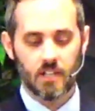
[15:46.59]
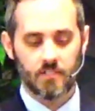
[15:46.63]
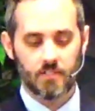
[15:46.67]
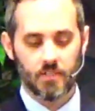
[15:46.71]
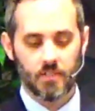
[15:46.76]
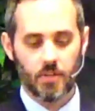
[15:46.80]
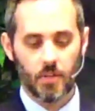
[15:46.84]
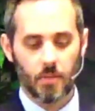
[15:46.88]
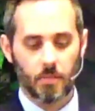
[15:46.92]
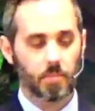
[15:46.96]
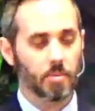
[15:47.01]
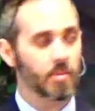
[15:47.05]

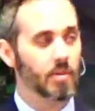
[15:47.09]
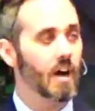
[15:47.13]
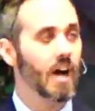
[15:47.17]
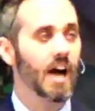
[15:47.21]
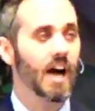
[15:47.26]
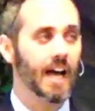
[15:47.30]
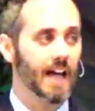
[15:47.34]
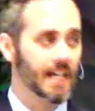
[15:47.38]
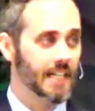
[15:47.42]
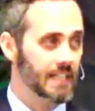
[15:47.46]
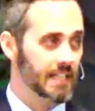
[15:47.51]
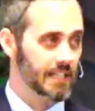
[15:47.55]
for their
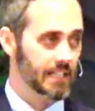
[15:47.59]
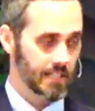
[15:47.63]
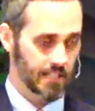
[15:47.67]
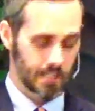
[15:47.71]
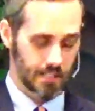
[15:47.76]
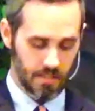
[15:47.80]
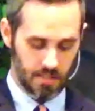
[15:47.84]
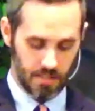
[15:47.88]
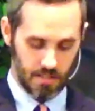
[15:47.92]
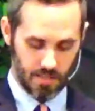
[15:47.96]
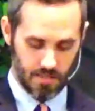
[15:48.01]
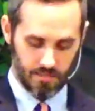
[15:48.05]
pride.
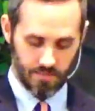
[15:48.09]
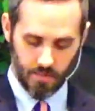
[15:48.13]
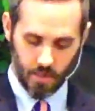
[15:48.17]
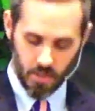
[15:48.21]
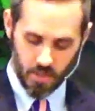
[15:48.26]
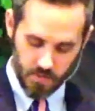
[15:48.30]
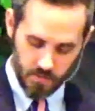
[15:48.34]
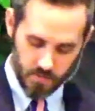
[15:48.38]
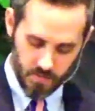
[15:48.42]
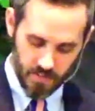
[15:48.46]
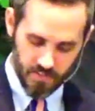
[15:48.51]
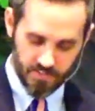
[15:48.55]

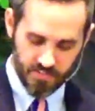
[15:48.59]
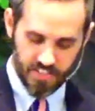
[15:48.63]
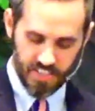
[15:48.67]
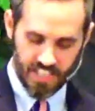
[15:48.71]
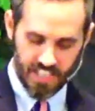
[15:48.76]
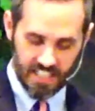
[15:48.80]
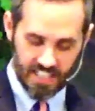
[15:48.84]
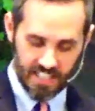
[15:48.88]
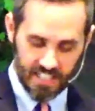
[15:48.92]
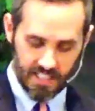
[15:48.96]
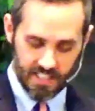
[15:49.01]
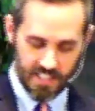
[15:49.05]
Verse
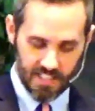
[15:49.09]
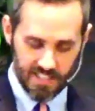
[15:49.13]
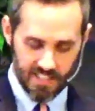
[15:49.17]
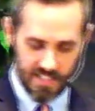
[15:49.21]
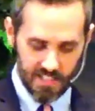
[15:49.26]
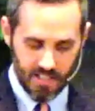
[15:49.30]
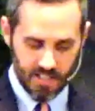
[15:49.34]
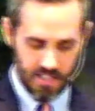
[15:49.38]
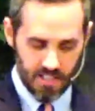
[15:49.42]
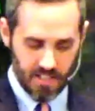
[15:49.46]
fifteen,